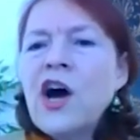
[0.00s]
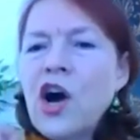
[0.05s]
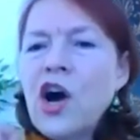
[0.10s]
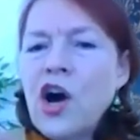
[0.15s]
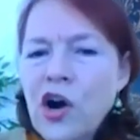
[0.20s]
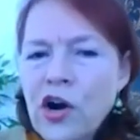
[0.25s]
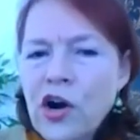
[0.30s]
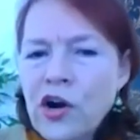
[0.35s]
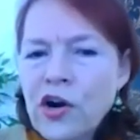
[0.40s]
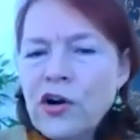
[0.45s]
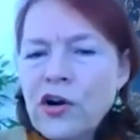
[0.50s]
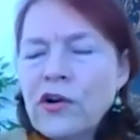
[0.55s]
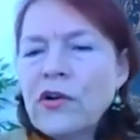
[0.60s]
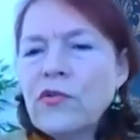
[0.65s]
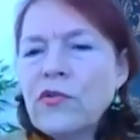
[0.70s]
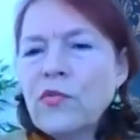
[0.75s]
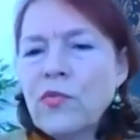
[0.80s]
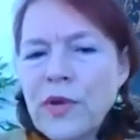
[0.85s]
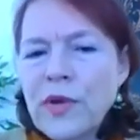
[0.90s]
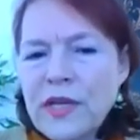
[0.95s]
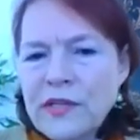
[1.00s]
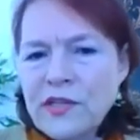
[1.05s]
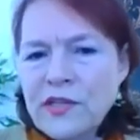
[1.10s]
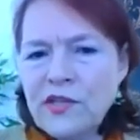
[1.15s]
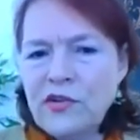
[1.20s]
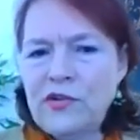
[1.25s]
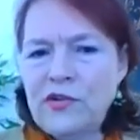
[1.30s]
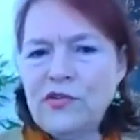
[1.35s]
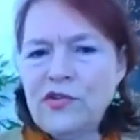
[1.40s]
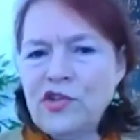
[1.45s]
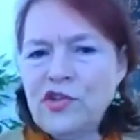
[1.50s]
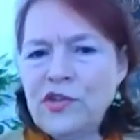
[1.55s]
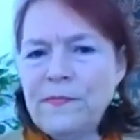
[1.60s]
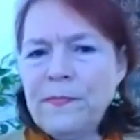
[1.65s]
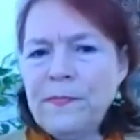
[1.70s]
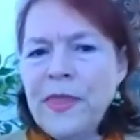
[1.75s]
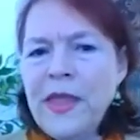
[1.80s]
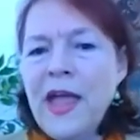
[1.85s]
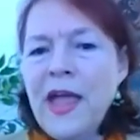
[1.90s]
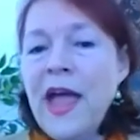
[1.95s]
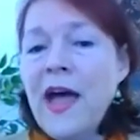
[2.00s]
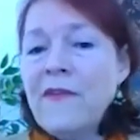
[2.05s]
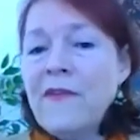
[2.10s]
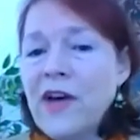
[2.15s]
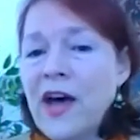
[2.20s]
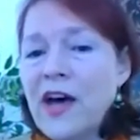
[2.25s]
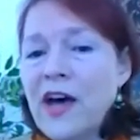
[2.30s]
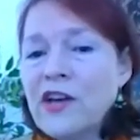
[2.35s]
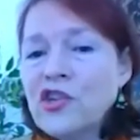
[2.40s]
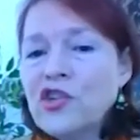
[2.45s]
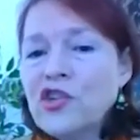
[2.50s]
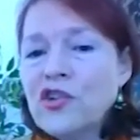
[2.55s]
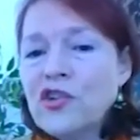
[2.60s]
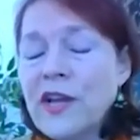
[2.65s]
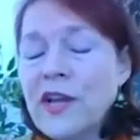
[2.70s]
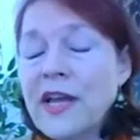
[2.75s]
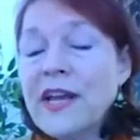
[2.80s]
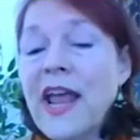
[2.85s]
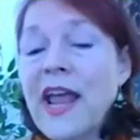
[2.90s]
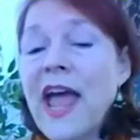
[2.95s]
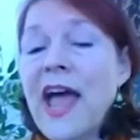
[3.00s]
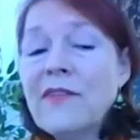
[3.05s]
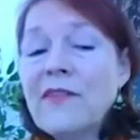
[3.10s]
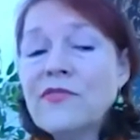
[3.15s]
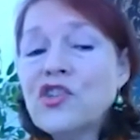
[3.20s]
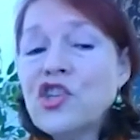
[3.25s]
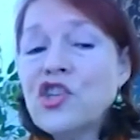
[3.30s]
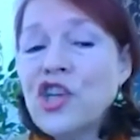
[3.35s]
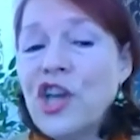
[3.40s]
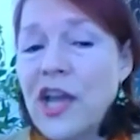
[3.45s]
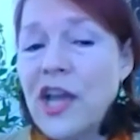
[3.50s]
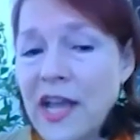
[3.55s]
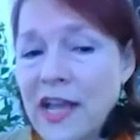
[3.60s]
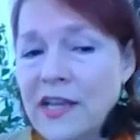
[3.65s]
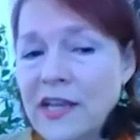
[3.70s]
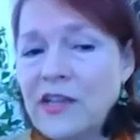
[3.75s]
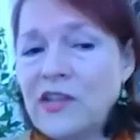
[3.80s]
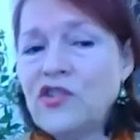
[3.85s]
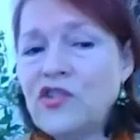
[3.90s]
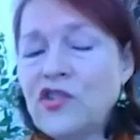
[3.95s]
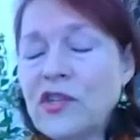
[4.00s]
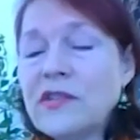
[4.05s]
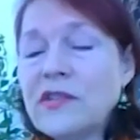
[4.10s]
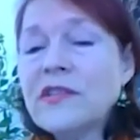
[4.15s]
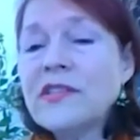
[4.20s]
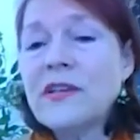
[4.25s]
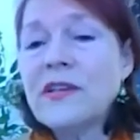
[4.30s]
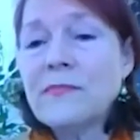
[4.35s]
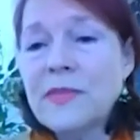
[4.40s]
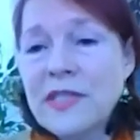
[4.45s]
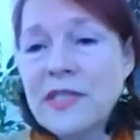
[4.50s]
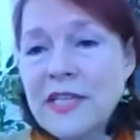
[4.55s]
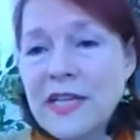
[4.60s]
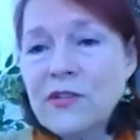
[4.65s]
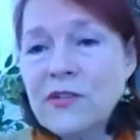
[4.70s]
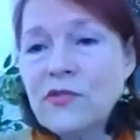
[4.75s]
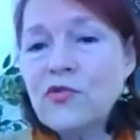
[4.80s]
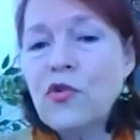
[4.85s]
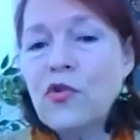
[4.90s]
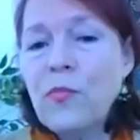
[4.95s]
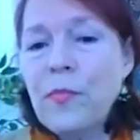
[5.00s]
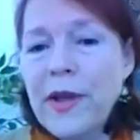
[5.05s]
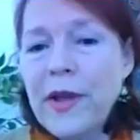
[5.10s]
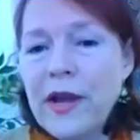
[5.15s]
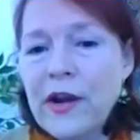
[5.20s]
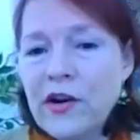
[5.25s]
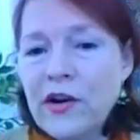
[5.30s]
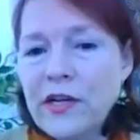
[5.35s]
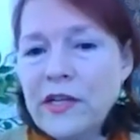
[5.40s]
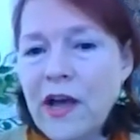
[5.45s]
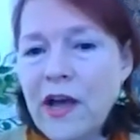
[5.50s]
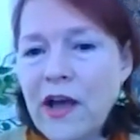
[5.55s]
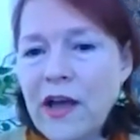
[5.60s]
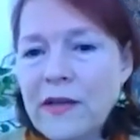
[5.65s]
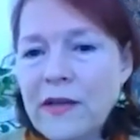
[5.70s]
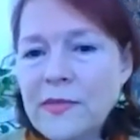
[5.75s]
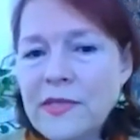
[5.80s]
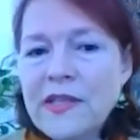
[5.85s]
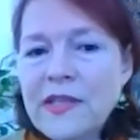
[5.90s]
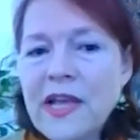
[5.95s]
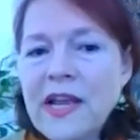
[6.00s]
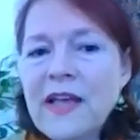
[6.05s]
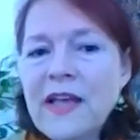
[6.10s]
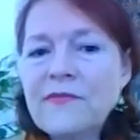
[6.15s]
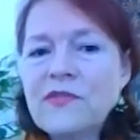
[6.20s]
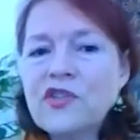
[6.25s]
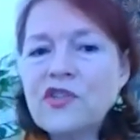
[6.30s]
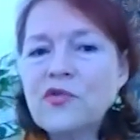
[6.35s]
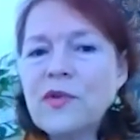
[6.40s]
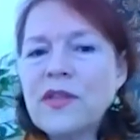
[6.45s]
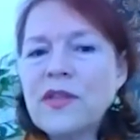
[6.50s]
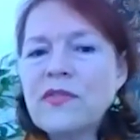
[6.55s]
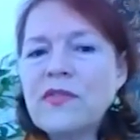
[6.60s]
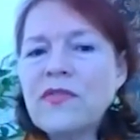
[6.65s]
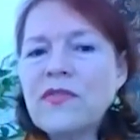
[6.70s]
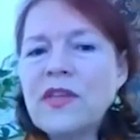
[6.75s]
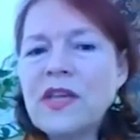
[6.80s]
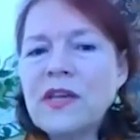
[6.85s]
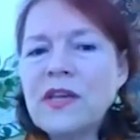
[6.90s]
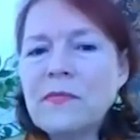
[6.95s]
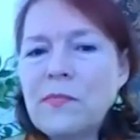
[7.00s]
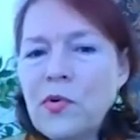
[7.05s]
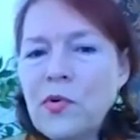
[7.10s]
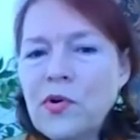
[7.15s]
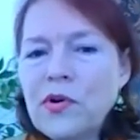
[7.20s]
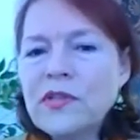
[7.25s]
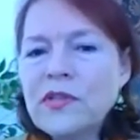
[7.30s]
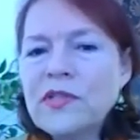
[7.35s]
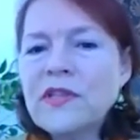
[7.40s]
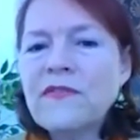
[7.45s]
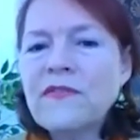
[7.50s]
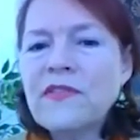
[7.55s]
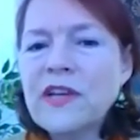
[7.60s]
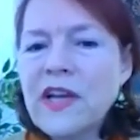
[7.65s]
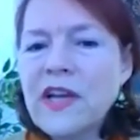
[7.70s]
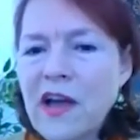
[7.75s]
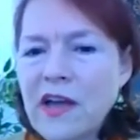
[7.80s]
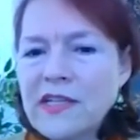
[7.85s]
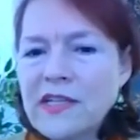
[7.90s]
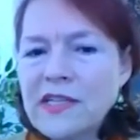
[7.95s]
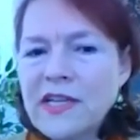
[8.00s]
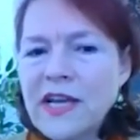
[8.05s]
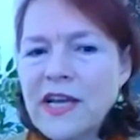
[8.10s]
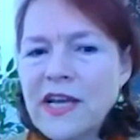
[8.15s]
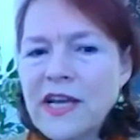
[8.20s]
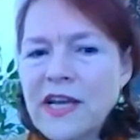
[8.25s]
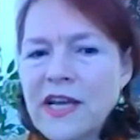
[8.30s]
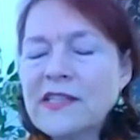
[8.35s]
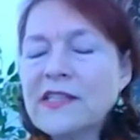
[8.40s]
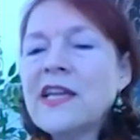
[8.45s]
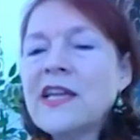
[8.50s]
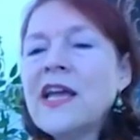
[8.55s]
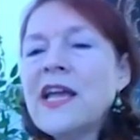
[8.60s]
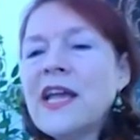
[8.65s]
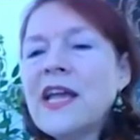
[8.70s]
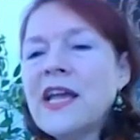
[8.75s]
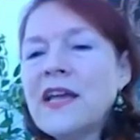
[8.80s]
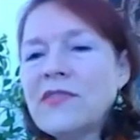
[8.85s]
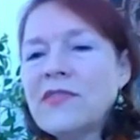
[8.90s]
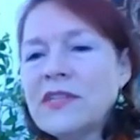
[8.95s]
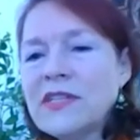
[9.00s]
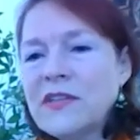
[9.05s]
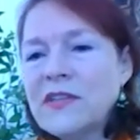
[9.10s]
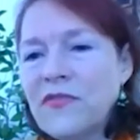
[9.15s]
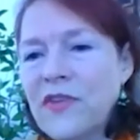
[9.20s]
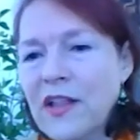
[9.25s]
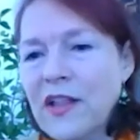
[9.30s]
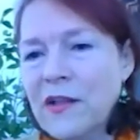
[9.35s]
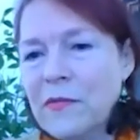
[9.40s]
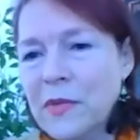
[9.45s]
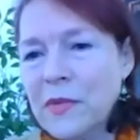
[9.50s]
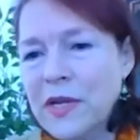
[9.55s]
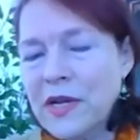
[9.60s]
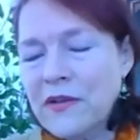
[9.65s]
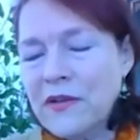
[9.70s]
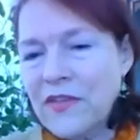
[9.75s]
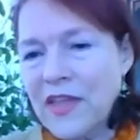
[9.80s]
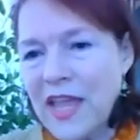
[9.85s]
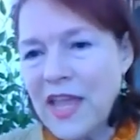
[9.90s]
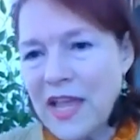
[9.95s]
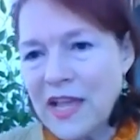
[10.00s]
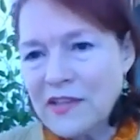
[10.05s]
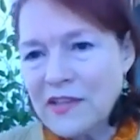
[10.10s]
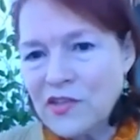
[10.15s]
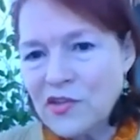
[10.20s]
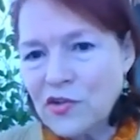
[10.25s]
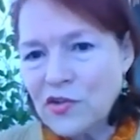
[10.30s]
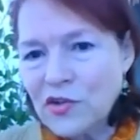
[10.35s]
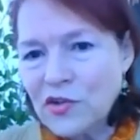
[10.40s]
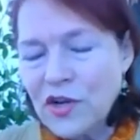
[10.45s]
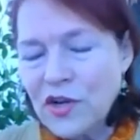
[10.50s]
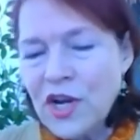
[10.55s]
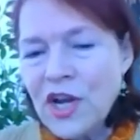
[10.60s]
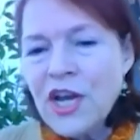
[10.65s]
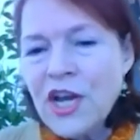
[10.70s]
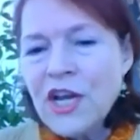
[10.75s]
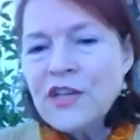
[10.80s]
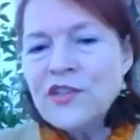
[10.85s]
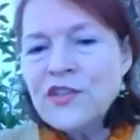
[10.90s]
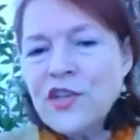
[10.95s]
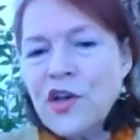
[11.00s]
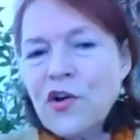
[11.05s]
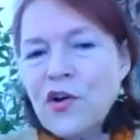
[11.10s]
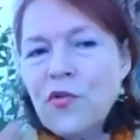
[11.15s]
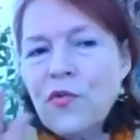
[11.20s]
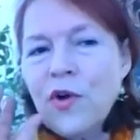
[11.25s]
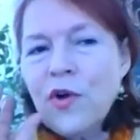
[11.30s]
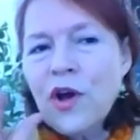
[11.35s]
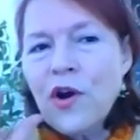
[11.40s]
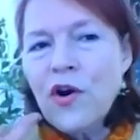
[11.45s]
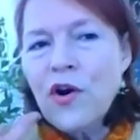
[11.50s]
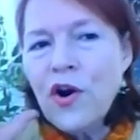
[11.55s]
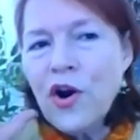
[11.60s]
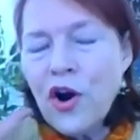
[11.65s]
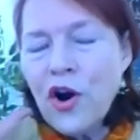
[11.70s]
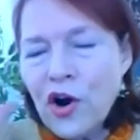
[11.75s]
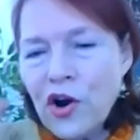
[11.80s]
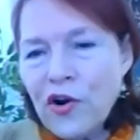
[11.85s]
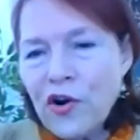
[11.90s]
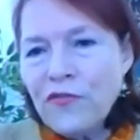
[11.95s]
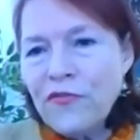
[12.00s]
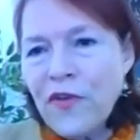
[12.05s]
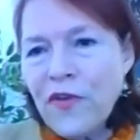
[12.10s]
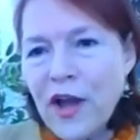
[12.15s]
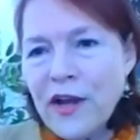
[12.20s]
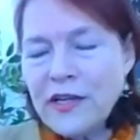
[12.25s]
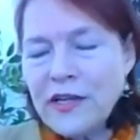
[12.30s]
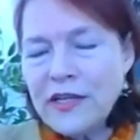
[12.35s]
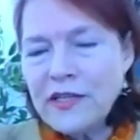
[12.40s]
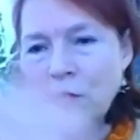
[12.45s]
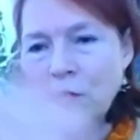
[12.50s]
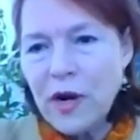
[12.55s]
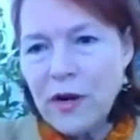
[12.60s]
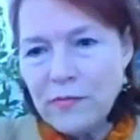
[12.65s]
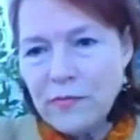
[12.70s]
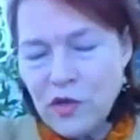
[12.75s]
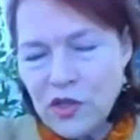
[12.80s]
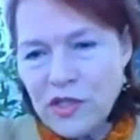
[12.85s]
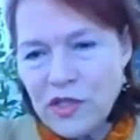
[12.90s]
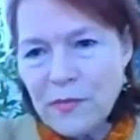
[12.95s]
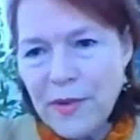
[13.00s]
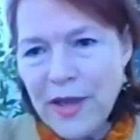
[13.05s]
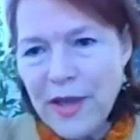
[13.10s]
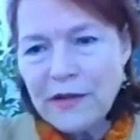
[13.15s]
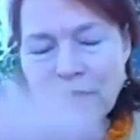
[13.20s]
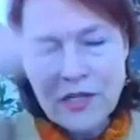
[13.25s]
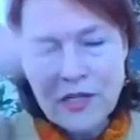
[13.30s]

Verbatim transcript: Her research have ushered and have changed some central paradigms that have strengthened the importance of the context in the development of cancer. So her findings, what I'm just about